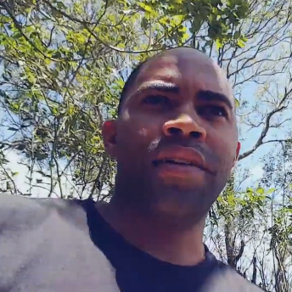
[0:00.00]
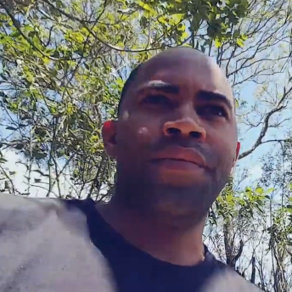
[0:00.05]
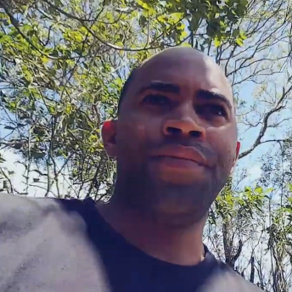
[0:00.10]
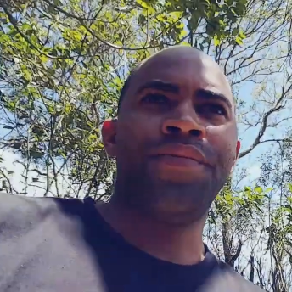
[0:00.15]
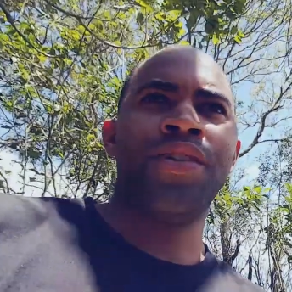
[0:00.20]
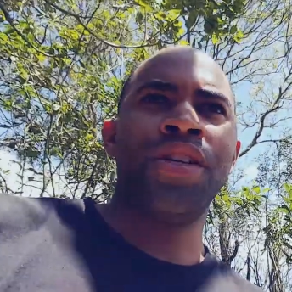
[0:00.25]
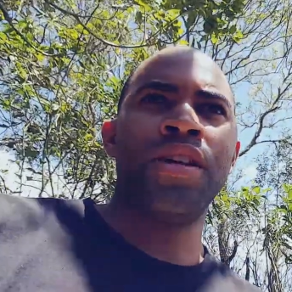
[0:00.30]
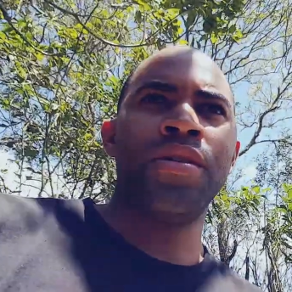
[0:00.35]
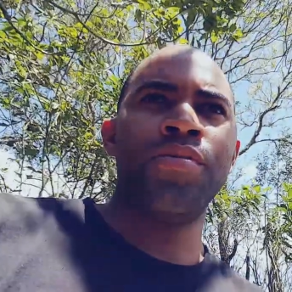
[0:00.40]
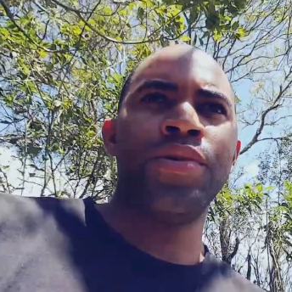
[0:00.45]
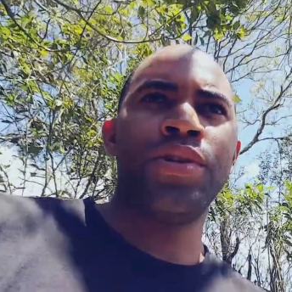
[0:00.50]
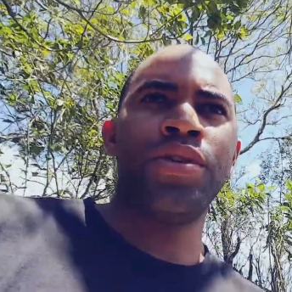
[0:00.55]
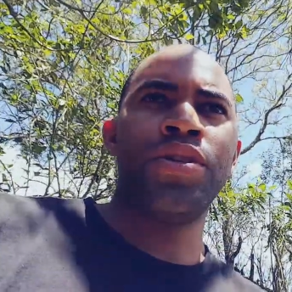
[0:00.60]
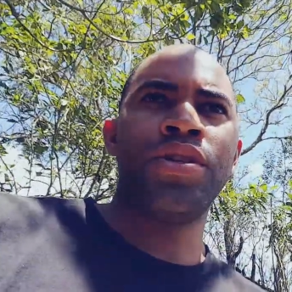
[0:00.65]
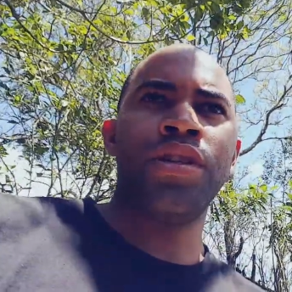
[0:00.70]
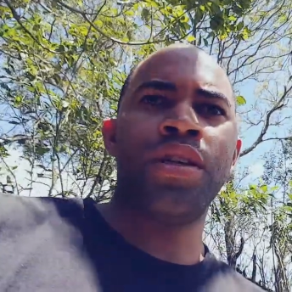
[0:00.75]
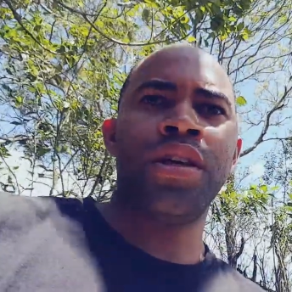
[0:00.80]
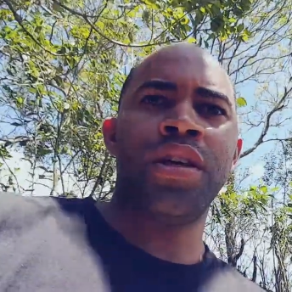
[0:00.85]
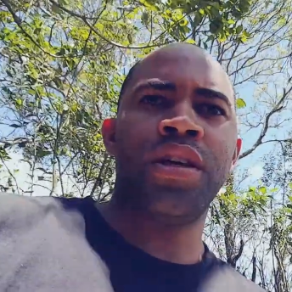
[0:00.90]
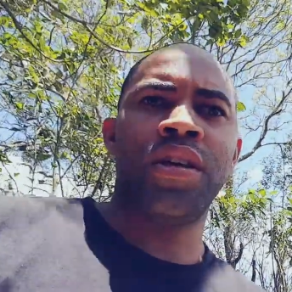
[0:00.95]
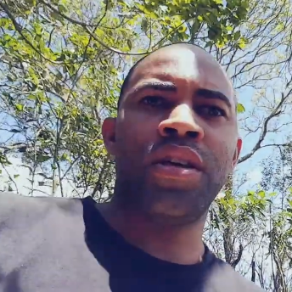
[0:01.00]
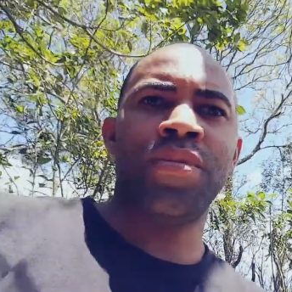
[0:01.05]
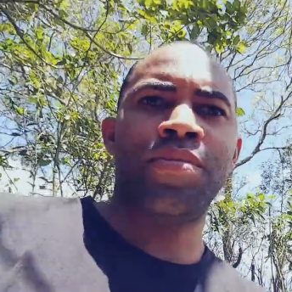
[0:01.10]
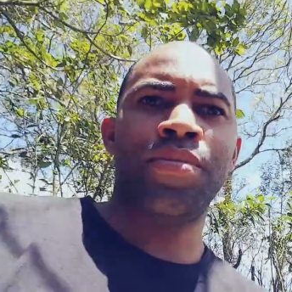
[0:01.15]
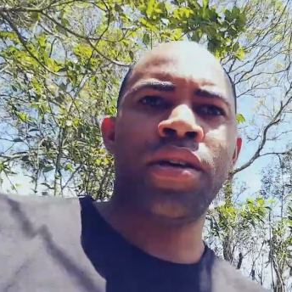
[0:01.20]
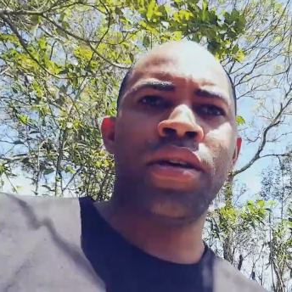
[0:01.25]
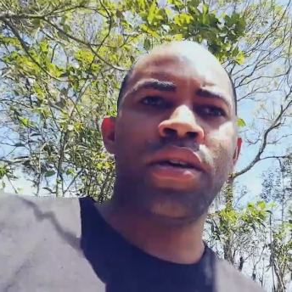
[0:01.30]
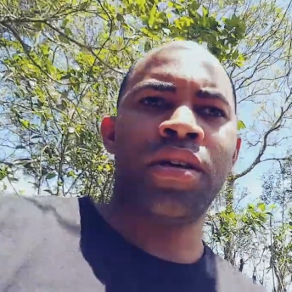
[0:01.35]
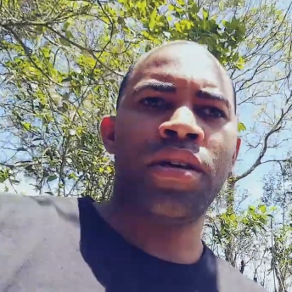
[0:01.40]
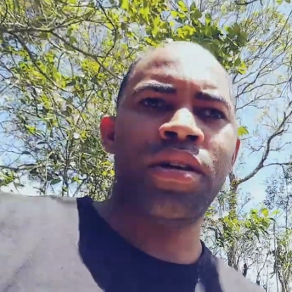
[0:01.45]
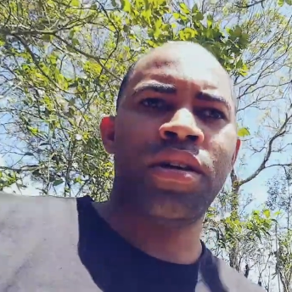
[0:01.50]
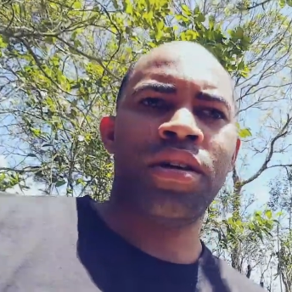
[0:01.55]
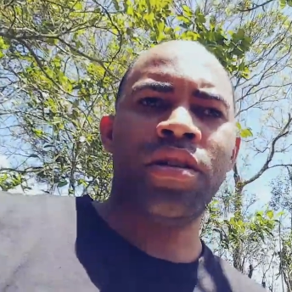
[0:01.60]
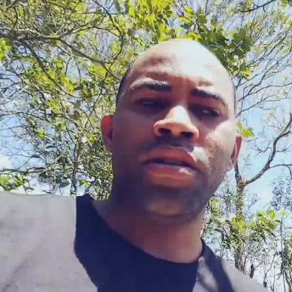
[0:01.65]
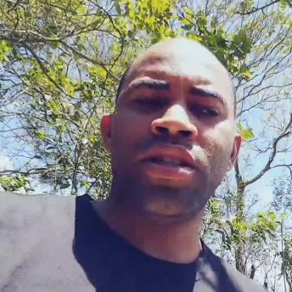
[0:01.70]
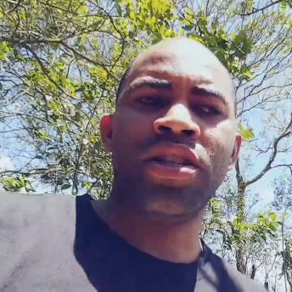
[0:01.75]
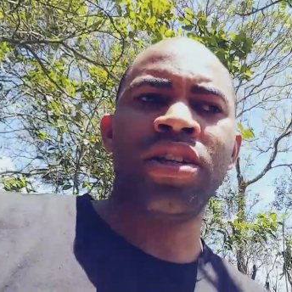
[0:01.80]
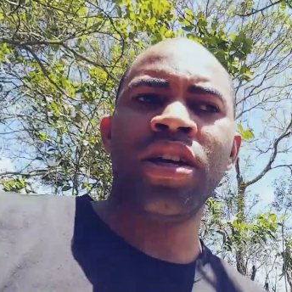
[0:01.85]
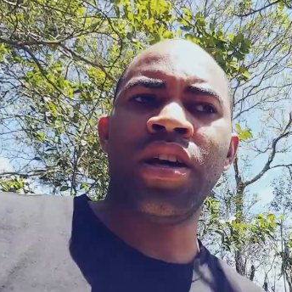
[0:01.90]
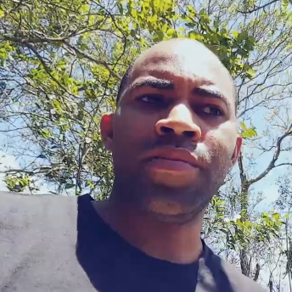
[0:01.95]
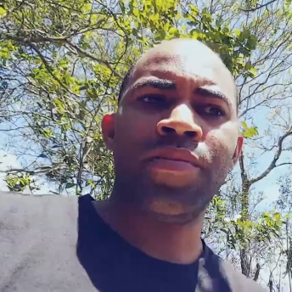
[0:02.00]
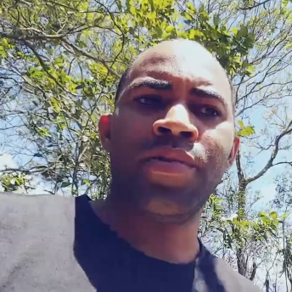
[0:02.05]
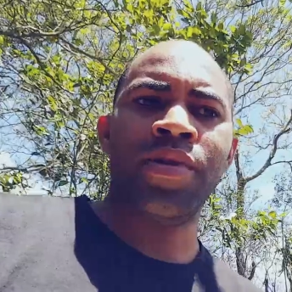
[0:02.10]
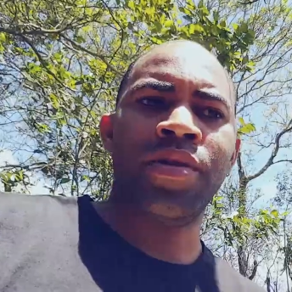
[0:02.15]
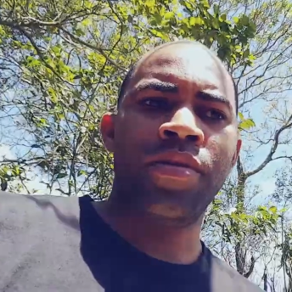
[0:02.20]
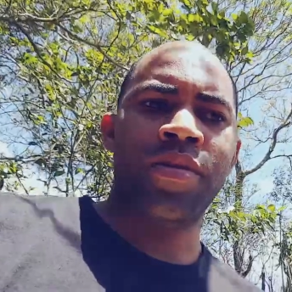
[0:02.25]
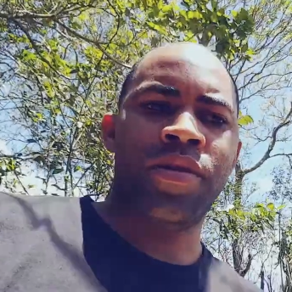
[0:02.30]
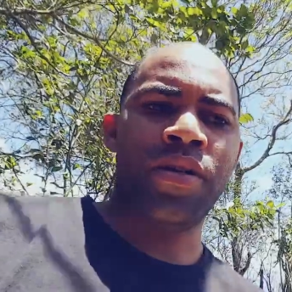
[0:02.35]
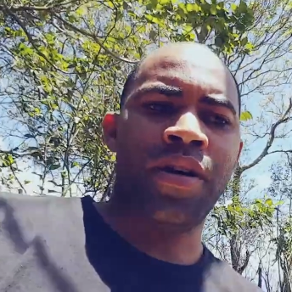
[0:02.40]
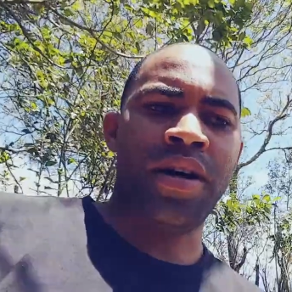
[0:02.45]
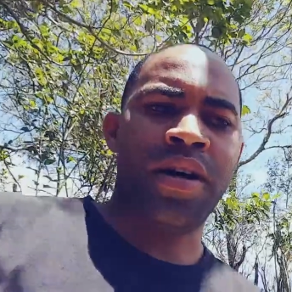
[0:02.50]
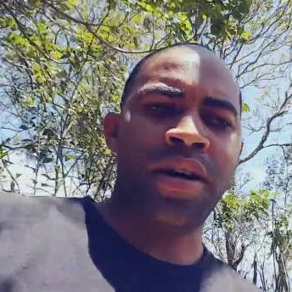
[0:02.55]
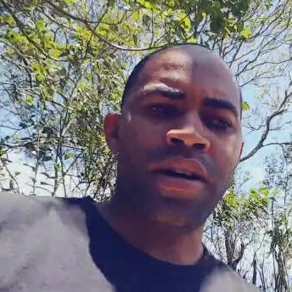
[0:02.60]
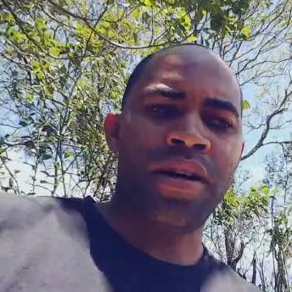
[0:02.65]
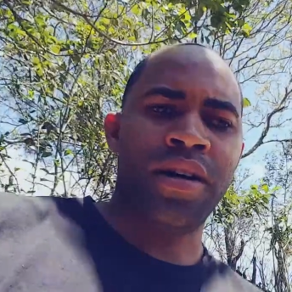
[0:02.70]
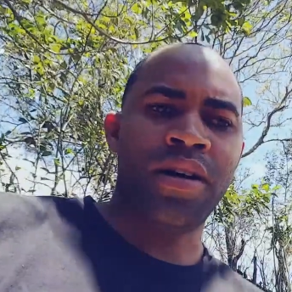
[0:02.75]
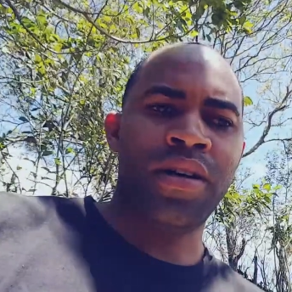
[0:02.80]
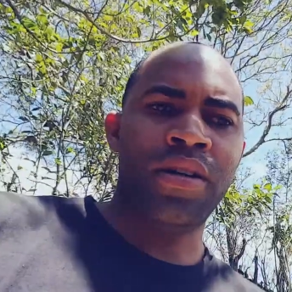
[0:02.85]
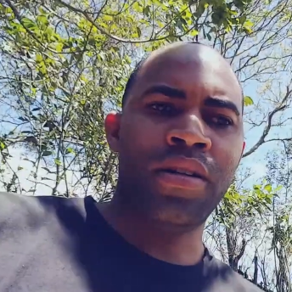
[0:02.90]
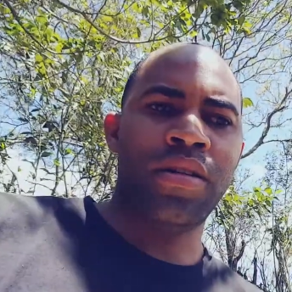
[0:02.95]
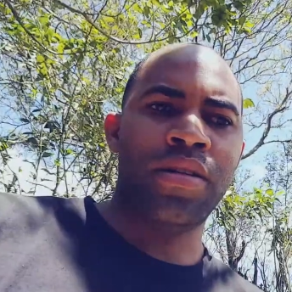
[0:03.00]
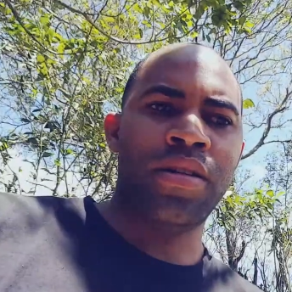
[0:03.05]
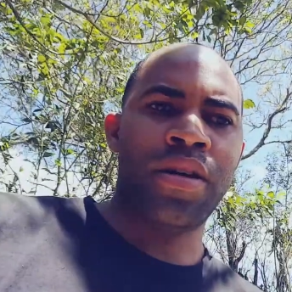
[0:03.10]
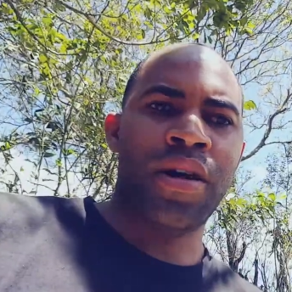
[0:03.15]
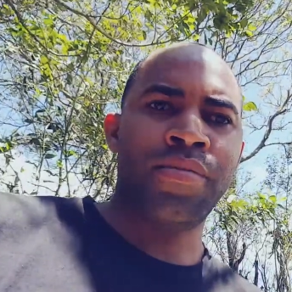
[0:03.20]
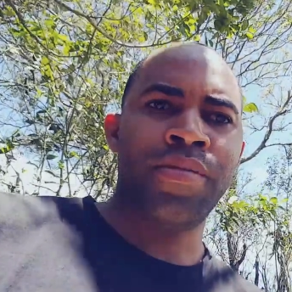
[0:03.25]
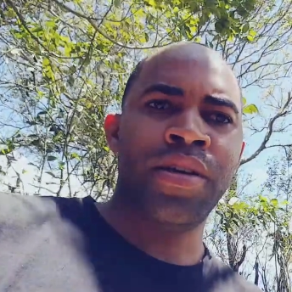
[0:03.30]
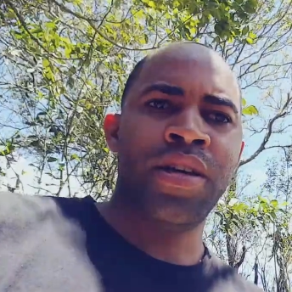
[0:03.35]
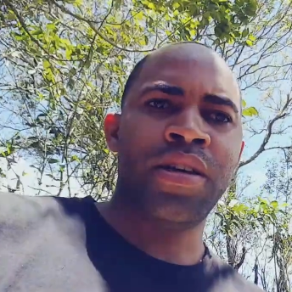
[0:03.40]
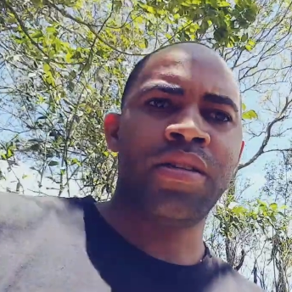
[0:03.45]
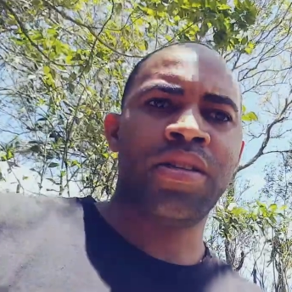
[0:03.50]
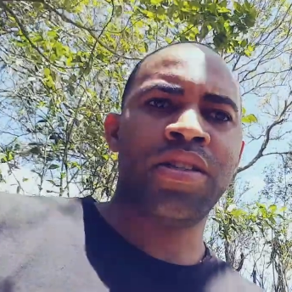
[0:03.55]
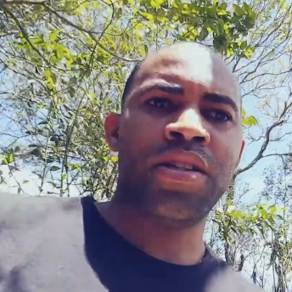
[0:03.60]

championship champion in I mean